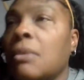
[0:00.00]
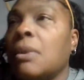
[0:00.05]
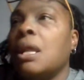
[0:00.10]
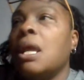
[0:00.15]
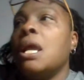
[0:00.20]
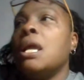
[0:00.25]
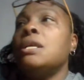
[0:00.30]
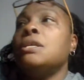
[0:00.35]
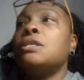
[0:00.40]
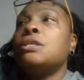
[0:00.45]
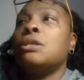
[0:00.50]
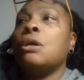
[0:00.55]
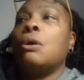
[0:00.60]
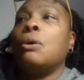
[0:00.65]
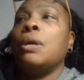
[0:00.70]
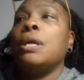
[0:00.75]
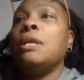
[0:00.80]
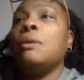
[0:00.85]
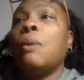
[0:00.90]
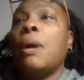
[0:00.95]
And so
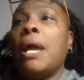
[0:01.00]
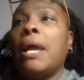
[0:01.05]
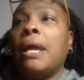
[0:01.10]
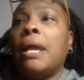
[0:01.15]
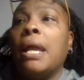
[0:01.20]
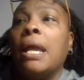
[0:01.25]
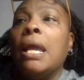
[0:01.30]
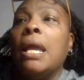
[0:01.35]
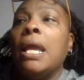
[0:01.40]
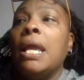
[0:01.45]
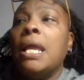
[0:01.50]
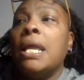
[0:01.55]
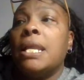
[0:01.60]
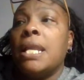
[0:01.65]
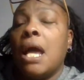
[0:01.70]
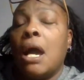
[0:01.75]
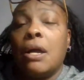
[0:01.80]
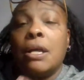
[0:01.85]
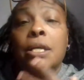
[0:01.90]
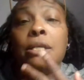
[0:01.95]
anyway, now
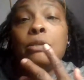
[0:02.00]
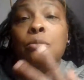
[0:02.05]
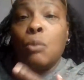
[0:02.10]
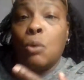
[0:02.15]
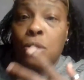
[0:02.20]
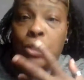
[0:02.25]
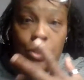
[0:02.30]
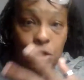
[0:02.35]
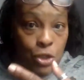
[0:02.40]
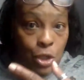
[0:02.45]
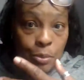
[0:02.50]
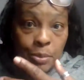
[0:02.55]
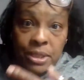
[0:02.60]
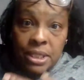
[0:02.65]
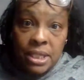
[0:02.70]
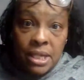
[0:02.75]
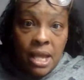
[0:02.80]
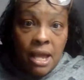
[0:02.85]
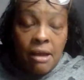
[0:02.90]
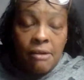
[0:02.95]
he's more determined than
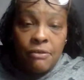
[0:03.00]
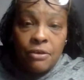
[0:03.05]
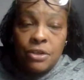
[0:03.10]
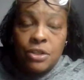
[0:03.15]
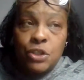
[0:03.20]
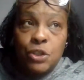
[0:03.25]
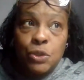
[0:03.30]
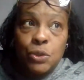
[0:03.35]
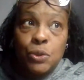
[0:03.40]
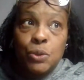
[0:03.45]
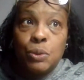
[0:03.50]
ever to